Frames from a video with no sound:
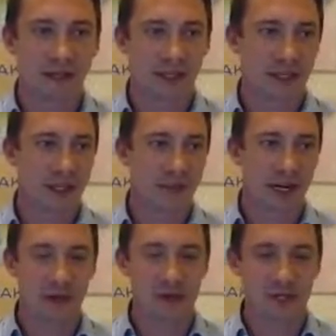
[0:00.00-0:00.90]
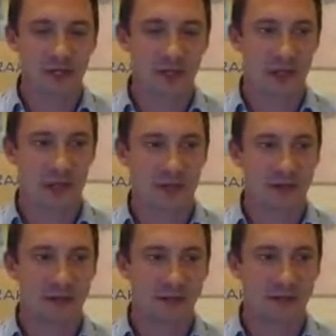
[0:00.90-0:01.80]
You're seeing valuations come
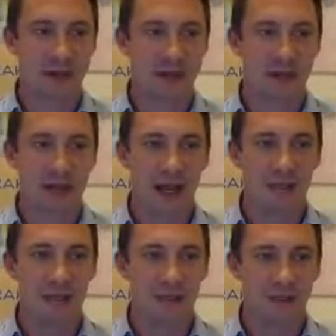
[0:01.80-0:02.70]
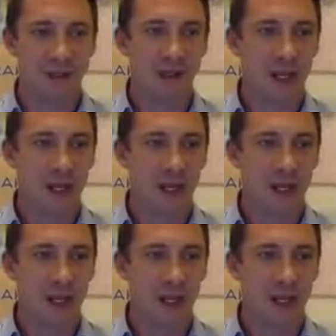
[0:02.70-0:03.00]
in at different levels.